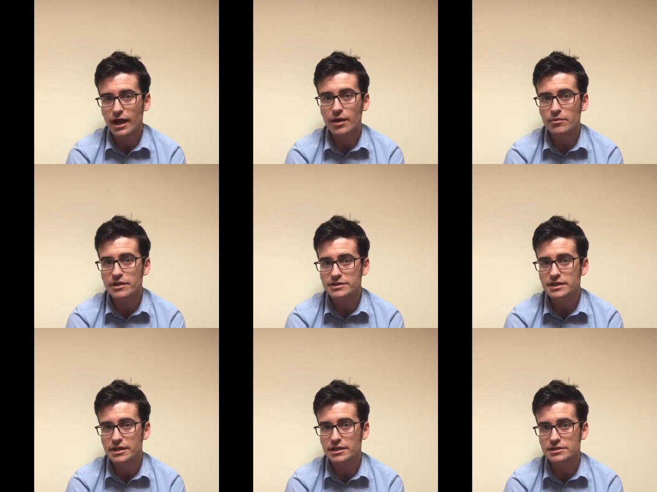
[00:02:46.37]

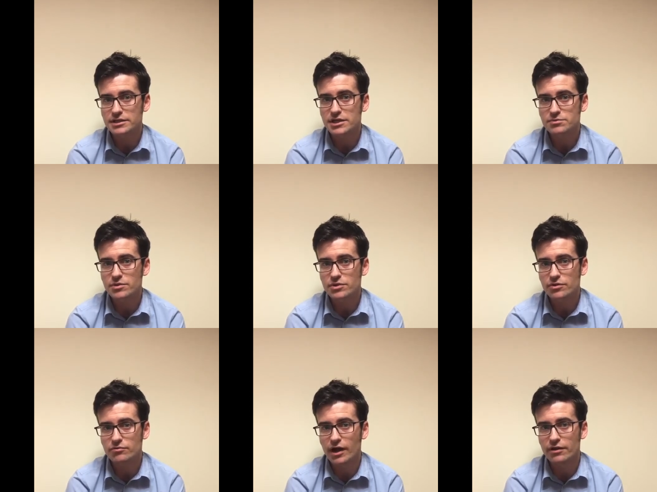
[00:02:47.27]
ambulatory care assessment
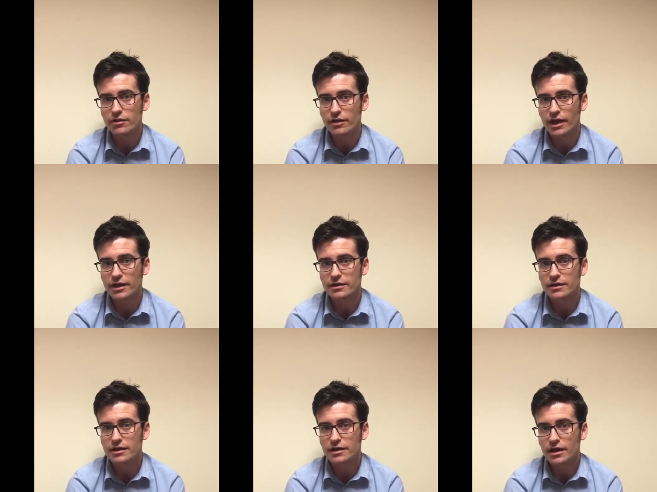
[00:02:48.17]
unit rather than
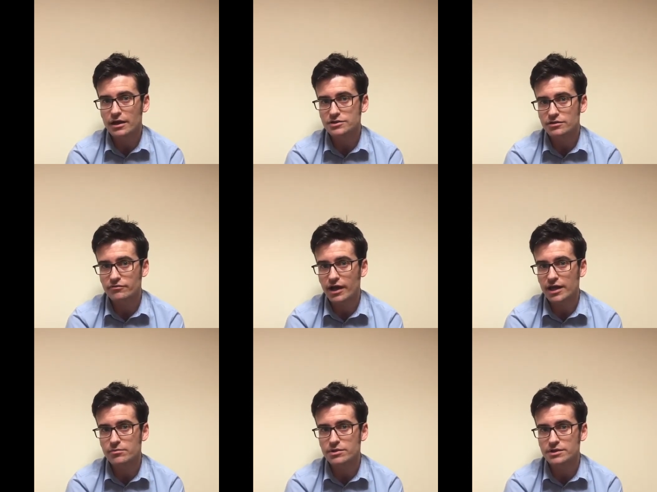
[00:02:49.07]
a sort of
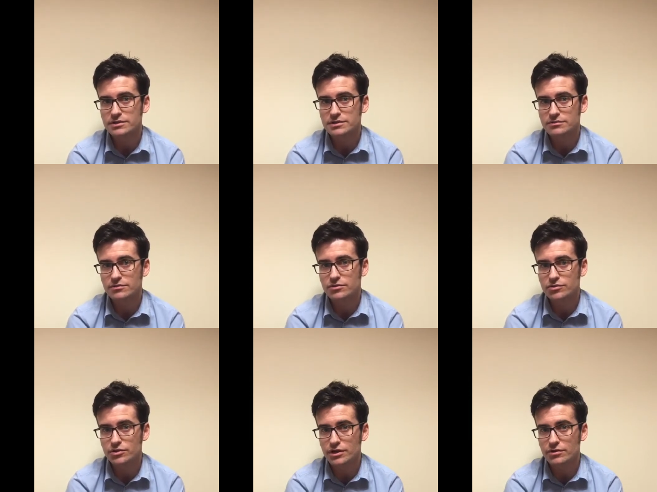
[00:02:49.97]
hybrid
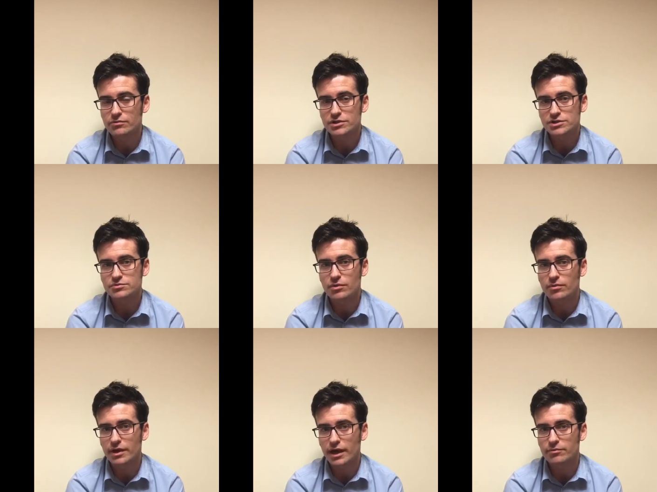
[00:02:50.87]
unit, which is
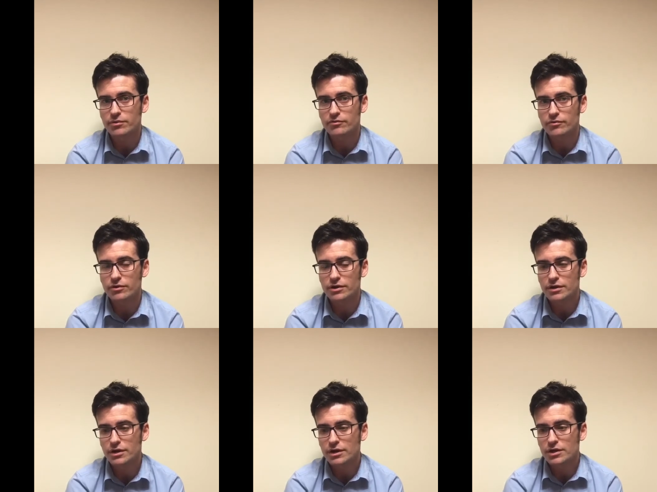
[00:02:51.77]
what we had before.
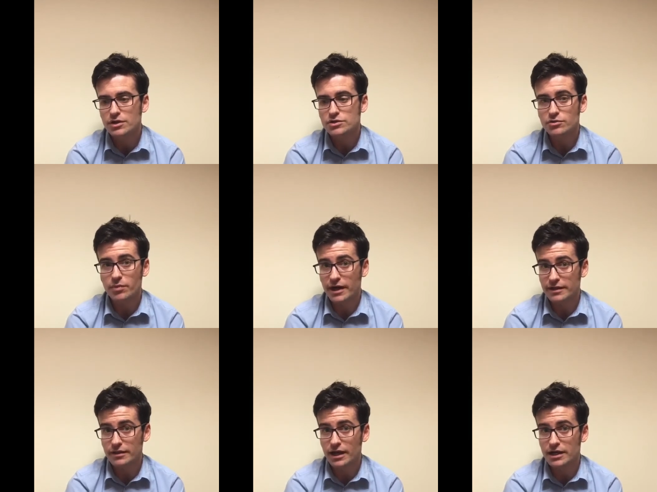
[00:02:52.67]
So by
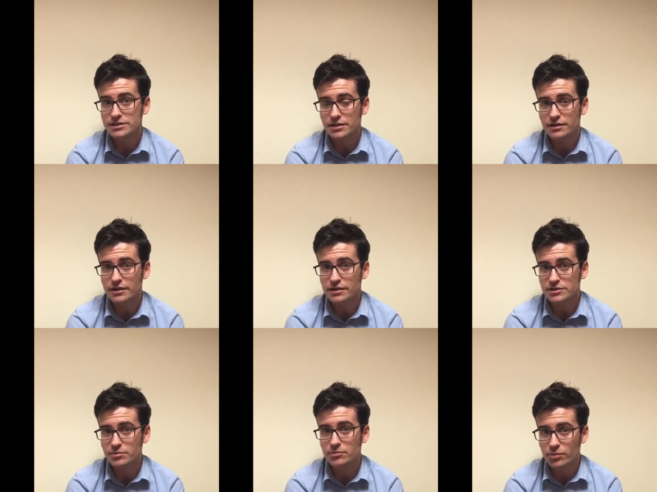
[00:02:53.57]
and large, I think
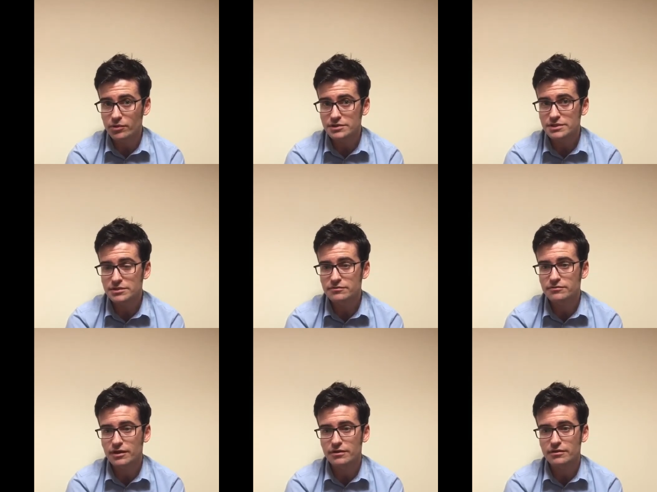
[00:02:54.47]
it's been positive.
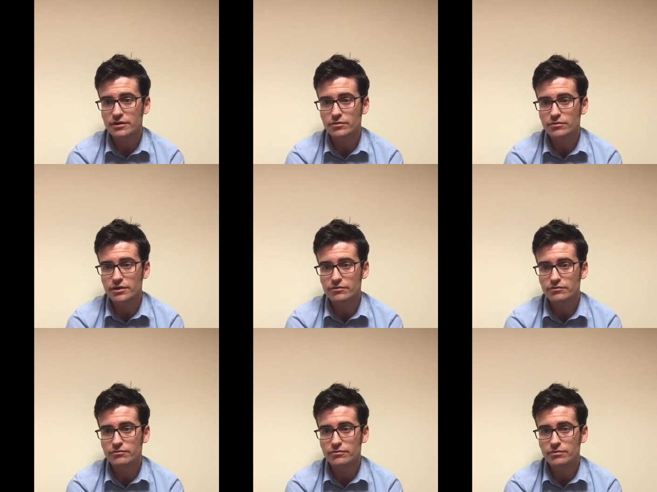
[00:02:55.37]
I think we've
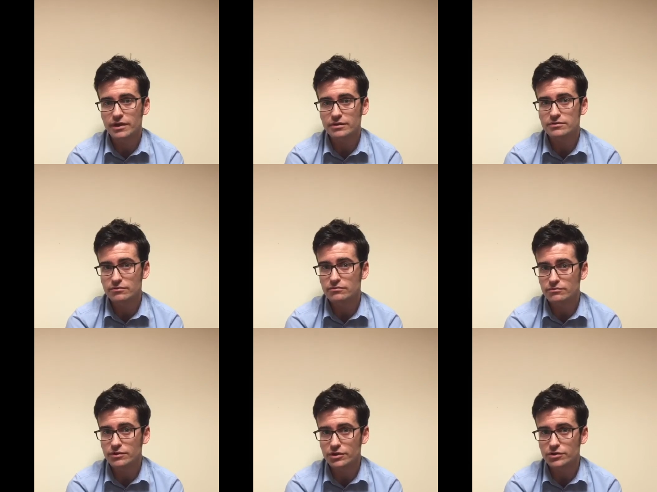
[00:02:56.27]
made
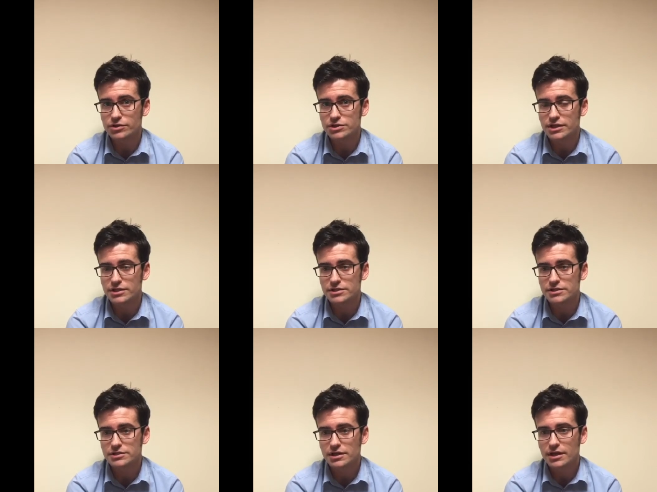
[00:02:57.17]
really good
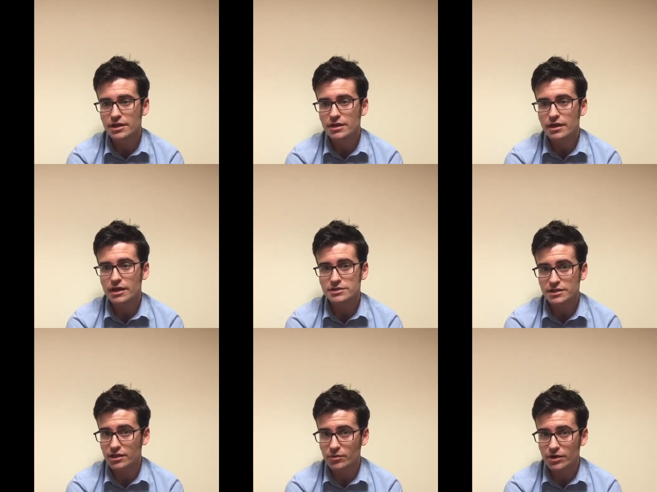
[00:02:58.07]
changes. It's
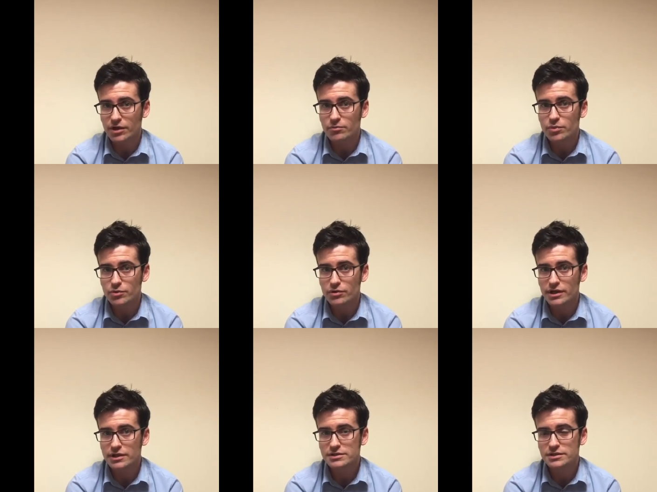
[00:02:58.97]
still a work in
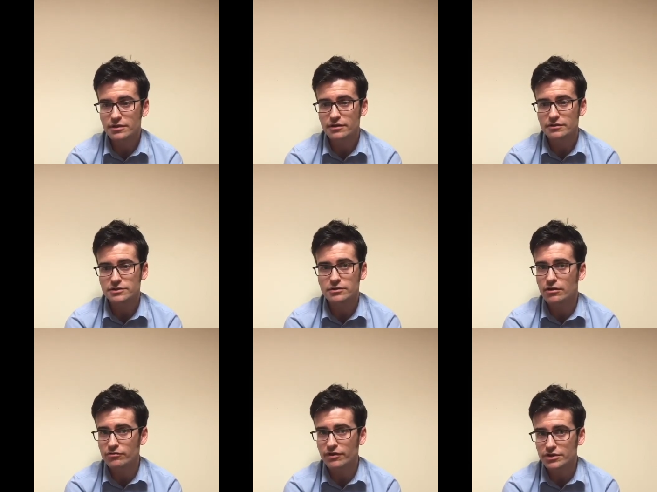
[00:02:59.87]
progress. I think there's a
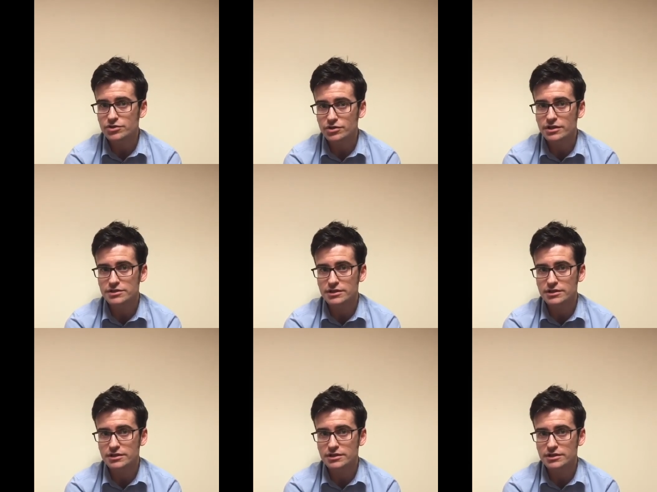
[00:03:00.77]
lot of fine tuning